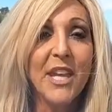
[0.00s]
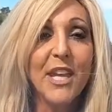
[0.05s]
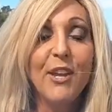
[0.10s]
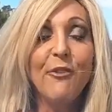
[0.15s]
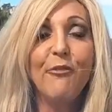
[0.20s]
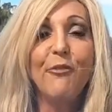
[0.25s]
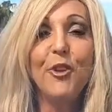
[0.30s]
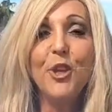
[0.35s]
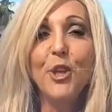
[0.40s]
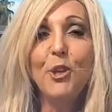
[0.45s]

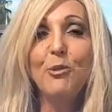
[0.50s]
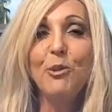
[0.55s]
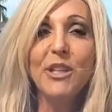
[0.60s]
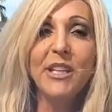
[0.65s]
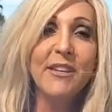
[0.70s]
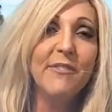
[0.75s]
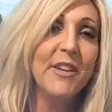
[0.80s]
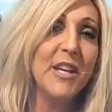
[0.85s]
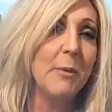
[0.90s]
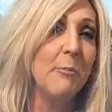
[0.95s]
If you
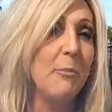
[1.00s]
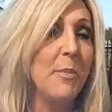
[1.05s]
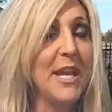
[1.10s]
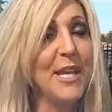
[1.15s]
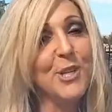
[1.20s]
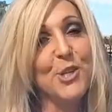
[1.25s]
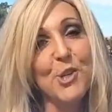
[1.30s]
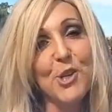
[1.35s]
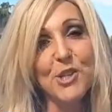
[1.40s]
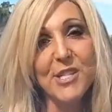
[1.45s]
live in a
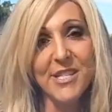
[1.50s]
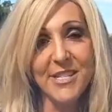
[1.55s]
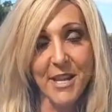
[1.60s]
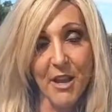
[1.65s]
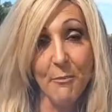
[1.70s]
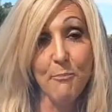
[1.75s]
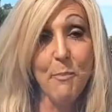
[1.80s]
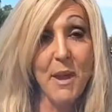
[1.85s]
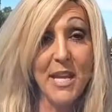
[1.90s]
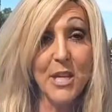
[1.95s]
major
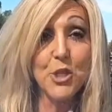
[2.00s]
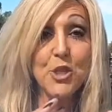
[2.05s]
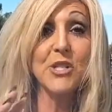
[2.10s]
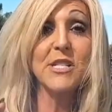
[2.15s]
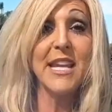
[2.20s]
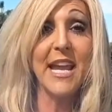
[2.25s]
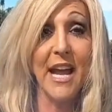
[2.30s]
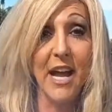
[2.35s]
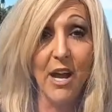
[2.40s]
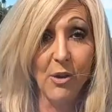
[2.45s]
a major
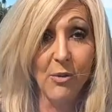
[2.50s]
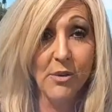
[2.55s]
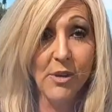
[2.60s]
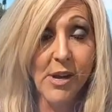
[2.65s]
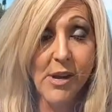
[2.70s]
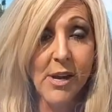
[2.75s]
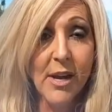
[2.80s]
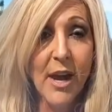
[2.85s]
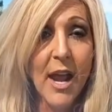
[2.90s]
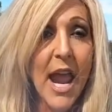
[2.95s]
town
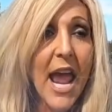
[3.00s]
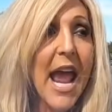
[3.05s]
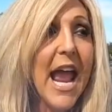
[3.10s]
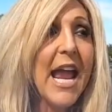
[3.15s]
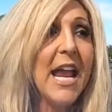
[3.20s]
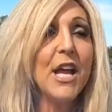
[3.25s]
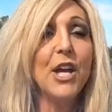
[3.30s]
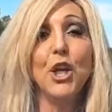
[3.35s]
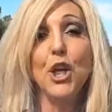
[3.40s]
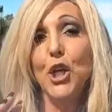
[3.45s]

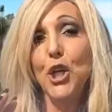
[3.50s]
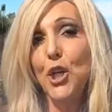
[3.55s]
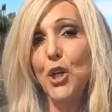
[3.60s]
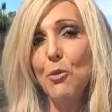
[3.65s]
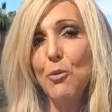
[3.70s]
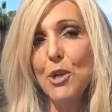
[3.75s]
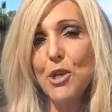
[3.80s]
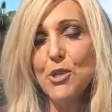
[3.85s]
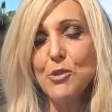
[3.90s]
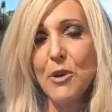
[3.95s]
and
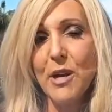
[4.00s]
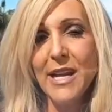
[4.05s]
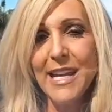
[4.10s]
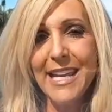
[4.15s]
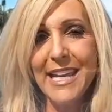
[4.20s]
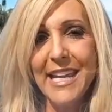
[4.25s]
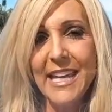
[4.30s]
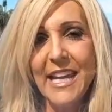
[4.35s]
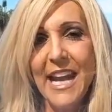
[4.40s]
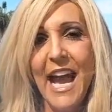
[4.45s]
you are trying to
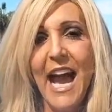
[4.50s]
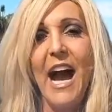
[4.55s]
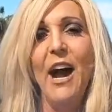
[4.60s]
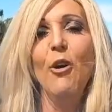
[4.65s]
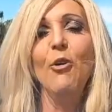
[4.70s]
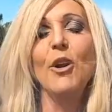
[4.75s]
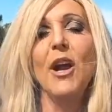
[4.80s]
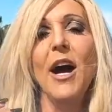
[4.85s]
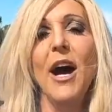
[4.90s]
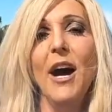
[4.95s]
get
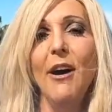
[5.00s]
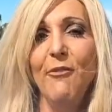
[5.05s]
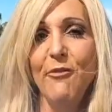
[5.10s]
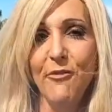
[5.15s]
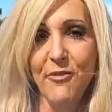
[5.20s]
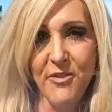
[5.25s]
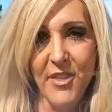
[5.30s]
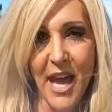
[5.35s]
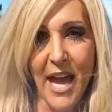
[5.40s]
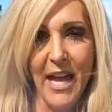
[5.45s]
out
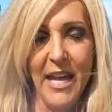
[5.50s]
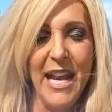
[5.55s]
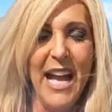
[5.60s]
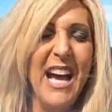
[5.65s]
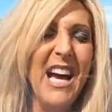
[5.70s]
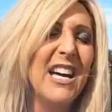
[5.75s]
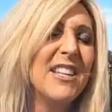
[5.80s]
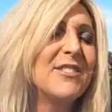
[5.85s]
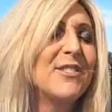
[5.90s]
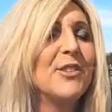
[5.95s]
of that
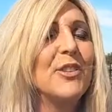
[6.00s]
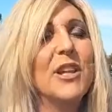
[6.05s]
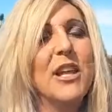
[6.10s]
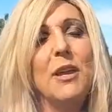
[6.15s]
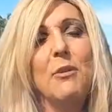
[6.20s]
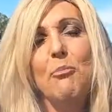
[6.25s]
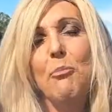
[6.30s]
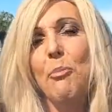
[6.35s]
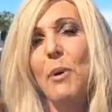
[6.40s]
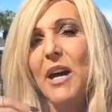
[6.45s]
hustle
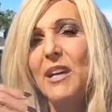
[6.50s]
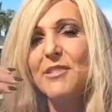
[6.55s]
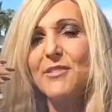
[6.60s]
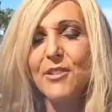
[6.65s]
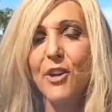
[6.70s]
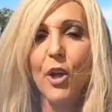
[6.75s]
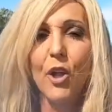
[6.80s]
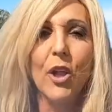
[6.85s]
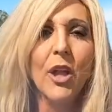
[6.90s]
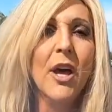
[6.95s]
and
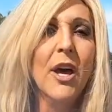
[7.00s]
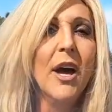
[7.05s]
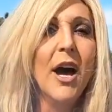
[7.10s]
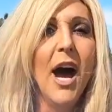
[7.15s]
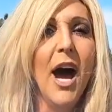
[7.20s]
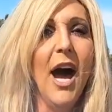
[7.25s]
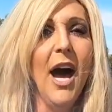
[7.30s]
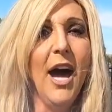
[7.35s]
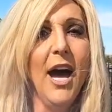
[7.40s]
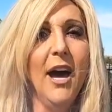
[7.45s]
bustle
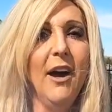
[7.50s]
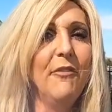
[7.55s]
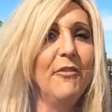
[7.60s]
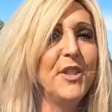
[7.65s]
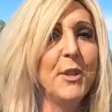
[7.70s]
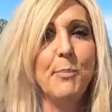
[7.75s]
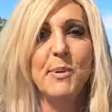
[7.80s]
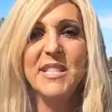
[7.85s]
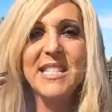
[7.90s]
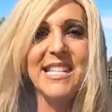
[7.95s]
of
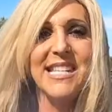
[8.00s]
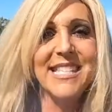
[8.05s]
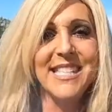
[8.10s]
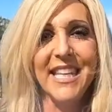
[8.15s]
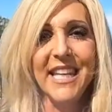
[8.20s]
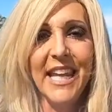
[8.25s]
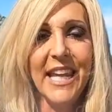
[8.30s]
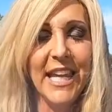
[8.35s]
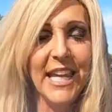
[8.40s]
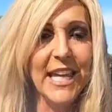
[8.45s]
the busy
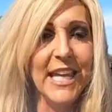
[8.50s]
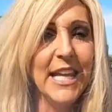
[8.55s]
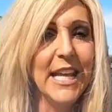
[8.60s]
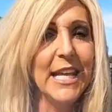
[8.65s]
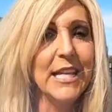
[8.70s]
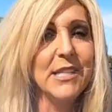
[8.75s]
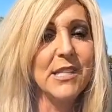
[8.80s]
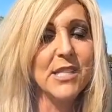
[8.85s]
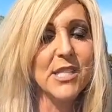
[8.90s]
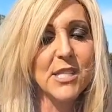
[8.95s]
city
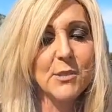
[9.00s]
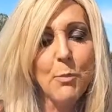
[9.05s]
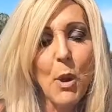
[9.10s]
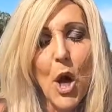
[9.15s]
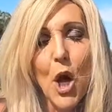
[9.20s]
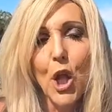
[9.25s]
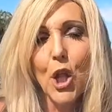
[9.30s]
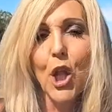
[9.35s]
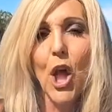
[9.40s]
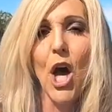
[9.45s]
and
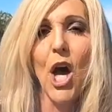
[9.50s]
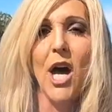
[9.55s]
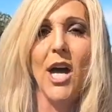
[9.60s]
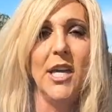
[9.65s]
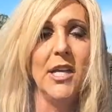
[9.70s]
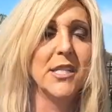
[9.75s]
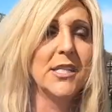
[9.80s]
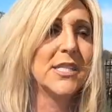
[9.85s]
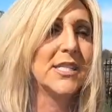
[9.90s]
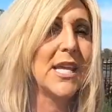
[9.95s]
small
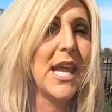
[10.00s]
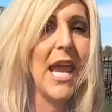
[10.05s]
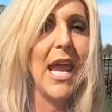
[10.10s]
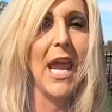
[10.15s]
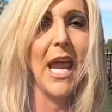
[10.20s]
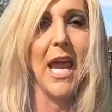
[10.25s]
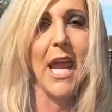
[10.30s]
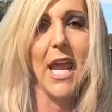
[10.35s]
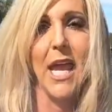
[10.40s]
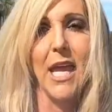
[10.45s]
lots
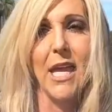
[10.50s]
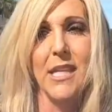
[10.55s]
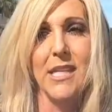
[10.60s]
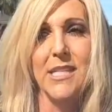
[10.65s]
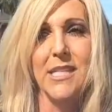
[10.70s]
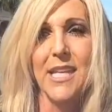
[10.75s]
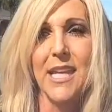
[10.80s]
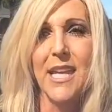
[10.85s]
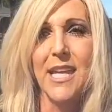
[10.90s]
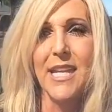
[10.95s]

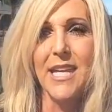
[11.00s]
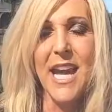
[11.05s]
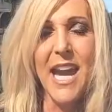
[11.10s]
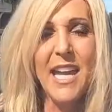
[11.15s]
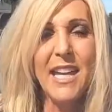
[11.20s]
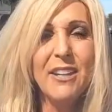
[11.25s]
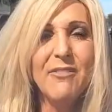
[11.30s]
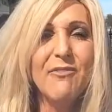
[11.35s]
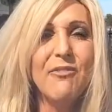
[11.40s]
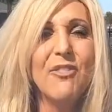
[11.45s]
and
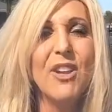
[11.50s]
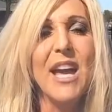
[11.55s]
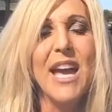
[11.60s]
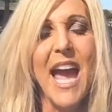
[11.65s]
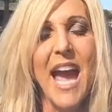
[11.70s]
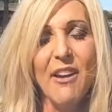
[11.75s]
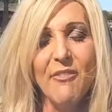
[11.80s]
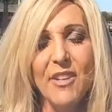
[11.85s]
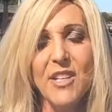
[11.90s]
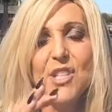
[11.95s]
kind of
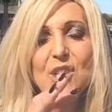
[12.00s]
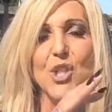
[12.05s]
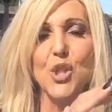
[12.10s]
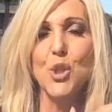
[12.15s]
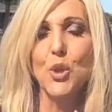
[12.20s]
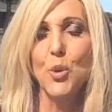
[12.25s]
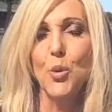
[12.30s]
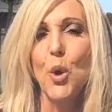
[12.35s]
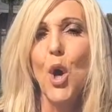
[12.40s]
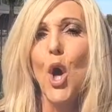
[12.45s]
having
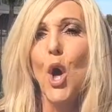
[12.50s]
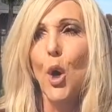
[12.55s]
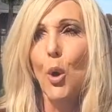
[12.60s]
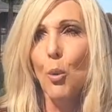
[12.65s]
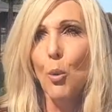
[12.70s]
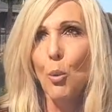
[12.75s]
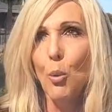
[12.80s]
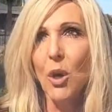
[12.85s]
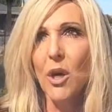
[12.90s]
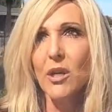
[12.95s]
to
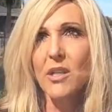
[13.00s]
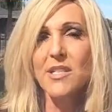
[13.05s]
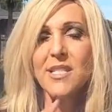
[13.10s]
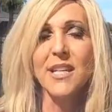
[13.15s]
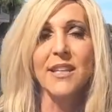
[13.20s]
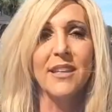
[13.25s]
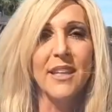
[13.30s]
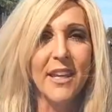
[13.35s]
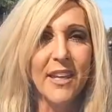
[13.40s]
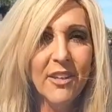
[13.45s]
work
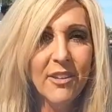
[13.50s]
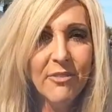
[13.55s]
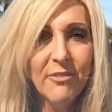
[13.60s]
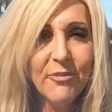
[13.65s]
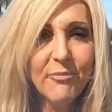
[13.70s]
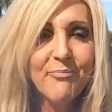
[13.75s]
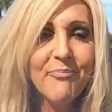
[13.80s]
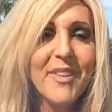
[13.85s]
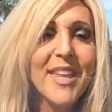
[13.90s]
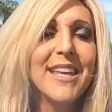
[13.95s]
to live,
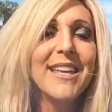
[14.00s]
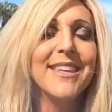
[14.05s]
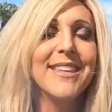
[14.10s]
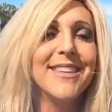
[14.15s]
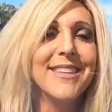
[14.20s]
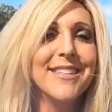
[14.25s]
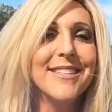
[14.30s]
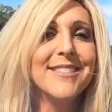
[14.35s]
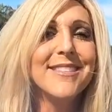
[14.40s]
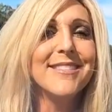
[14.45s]

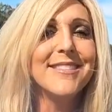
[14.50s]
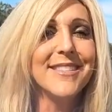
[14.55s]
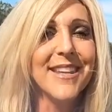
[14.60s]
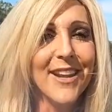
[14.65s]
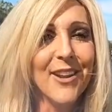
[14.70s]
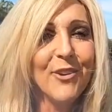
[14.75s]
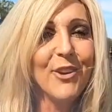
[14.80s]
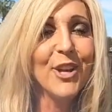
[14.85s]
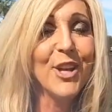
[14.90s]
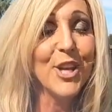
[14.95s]
this is an
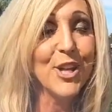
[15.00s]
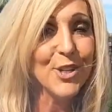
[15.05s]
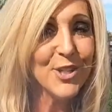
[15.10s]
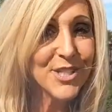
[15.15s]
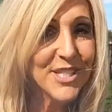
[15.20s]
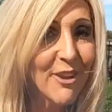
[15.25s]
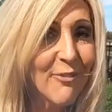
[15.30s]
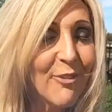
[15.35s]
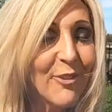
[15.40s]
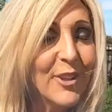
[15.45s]
area you're
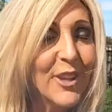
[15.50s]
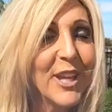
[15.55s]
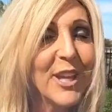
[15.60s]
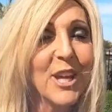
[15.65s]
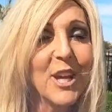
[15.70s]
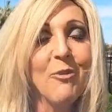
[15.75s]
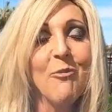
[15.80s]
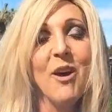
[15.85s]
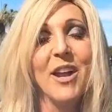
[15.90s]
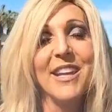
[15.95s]
definitely
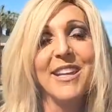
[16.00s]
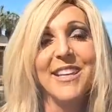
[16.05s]
going to want